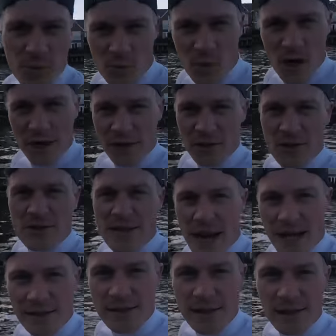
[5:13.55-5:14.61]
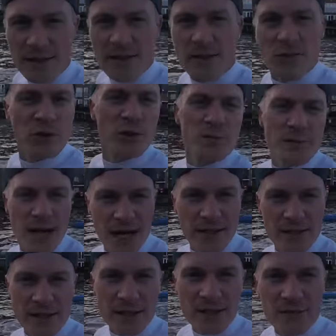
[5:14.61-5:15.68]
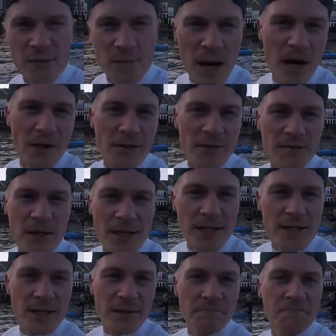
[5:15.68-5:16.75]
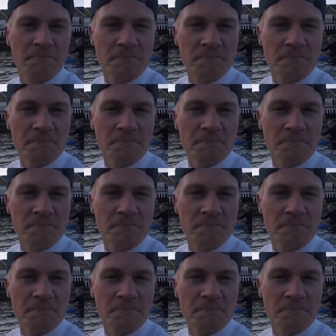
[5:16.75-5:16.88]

We're working on tactics, group tactics for marathon racing.